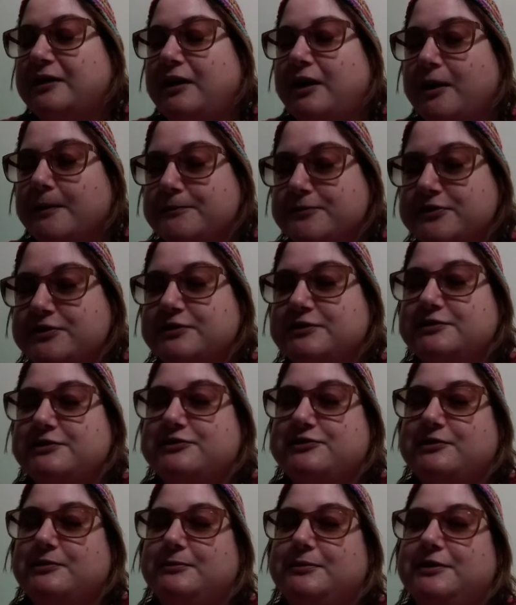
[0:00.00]
option to
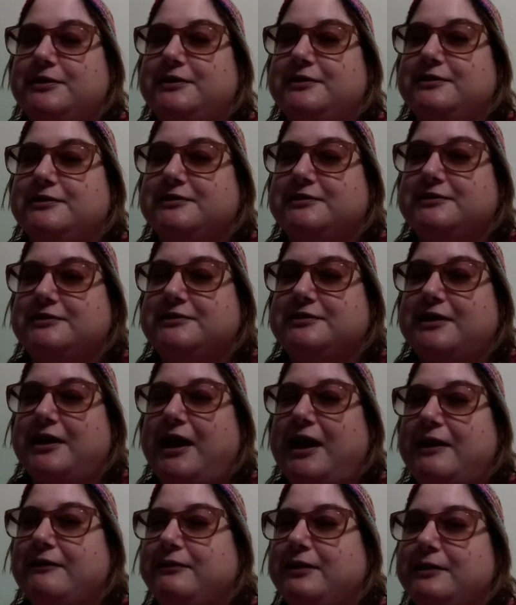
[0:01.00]
somebody to
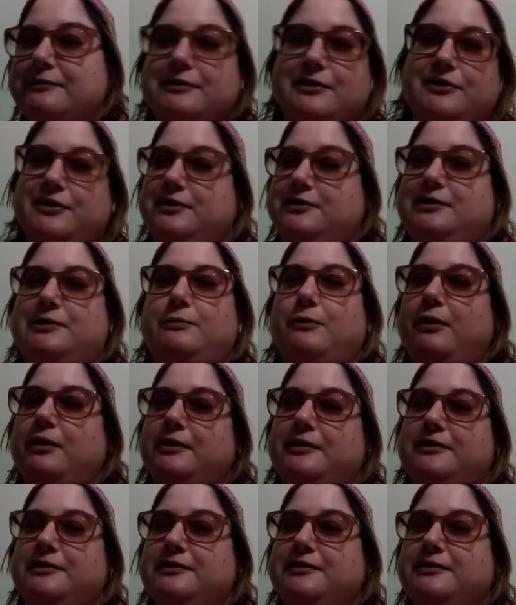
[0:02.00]
have everything they want,